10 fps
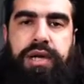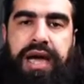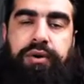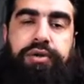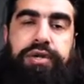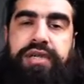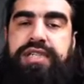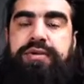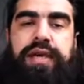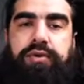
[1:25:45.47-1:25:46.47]
how are you going to
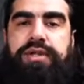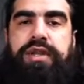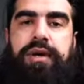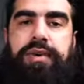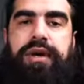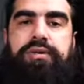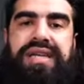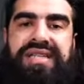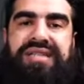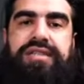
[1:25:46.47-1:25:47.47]
debate with them about the
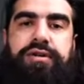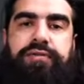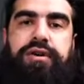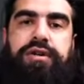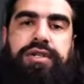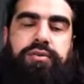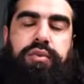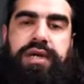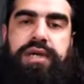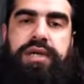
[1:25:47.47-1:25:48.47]
existence of God and
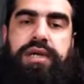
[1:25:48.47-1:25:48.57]
why,